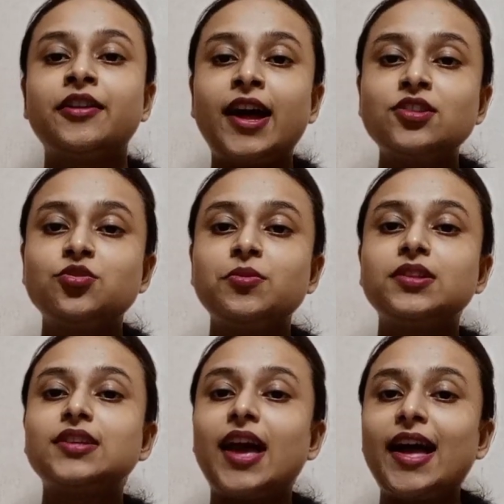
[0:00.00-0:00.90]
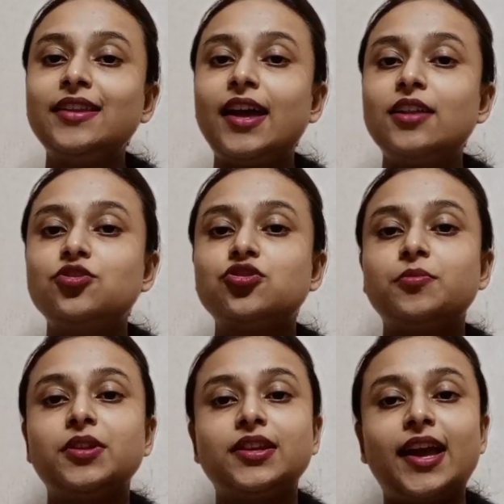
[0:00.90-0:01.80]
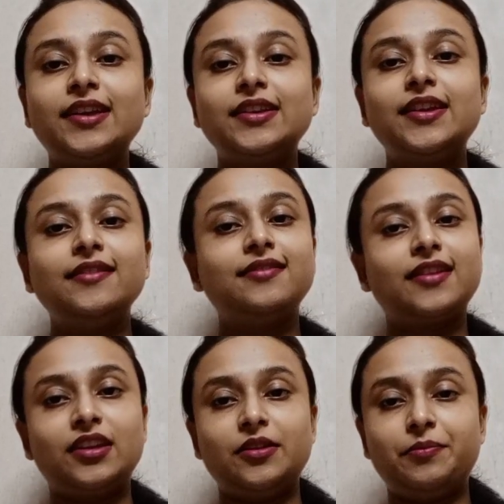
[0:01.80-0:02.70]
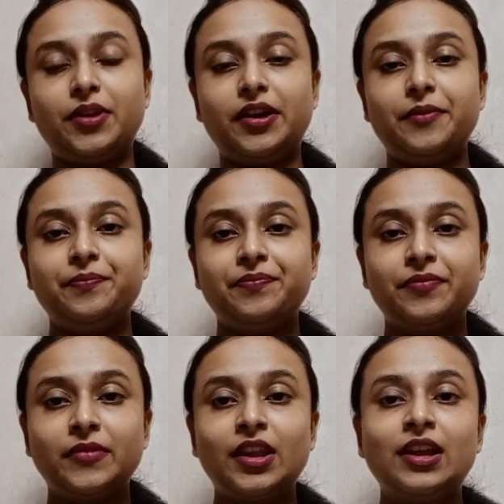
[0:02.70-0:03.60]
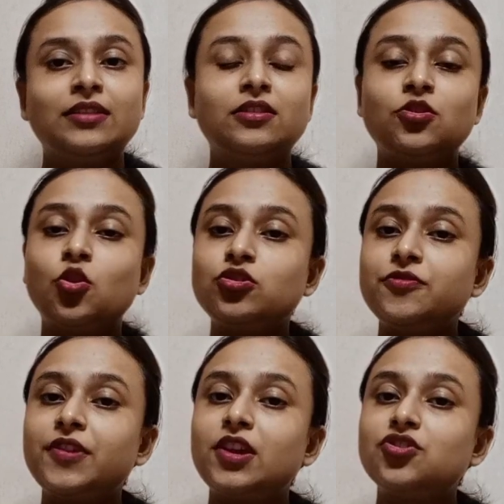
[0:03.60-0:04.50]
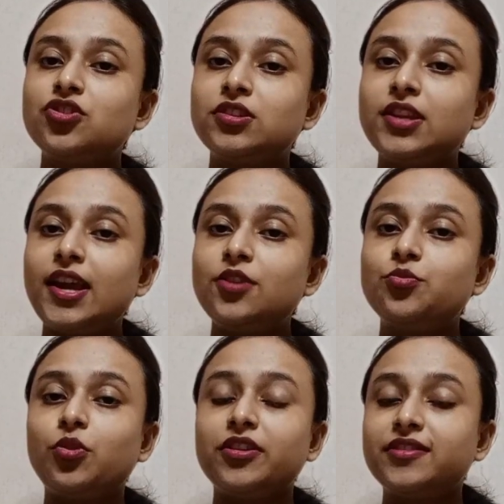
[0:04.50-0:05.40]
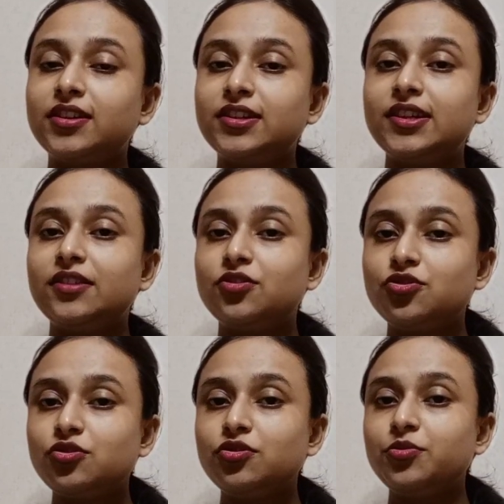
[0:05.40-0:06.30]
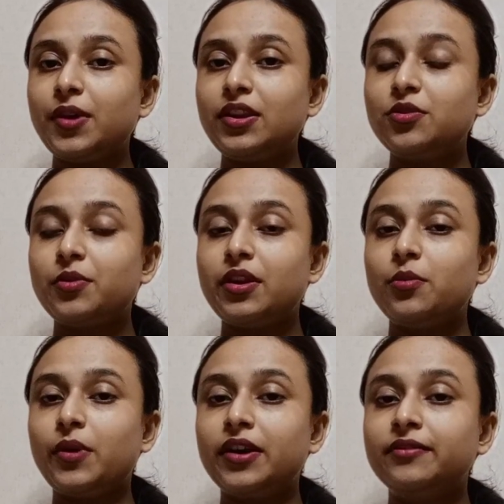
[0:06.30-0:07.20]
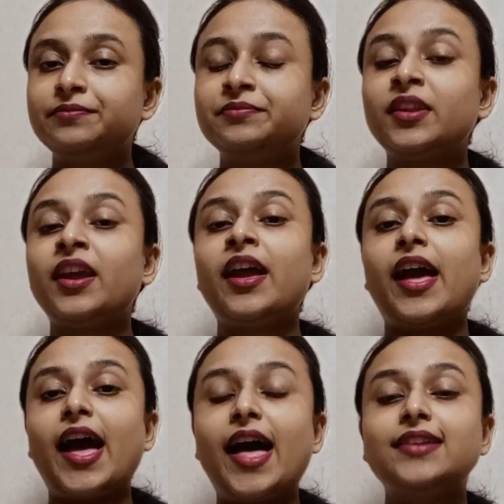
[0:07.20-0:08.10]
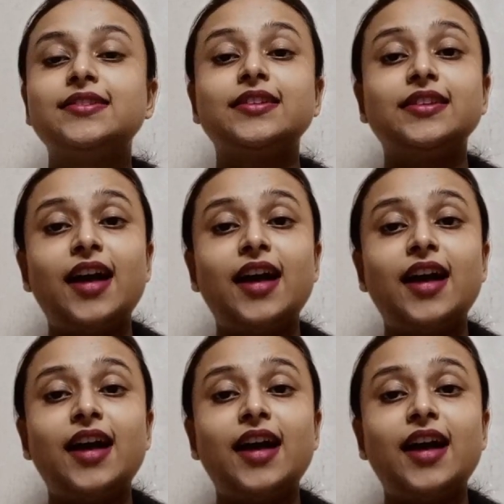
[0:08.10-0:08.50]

Graduate and eligible candidates can apply. The notification date was 30th June 2021 and the